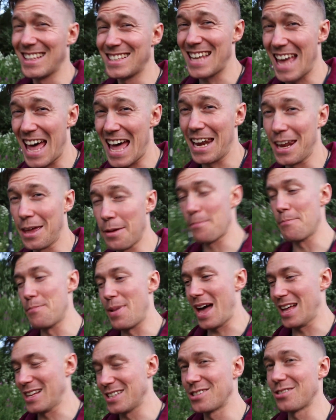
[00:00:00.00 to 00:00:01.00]
tanning
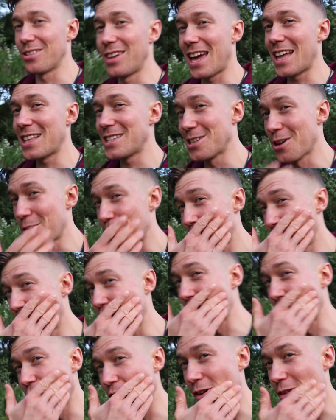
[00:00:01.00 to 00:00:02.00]
beds to get some
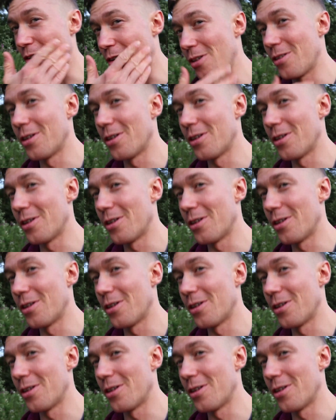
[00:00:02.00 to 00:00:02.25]
color.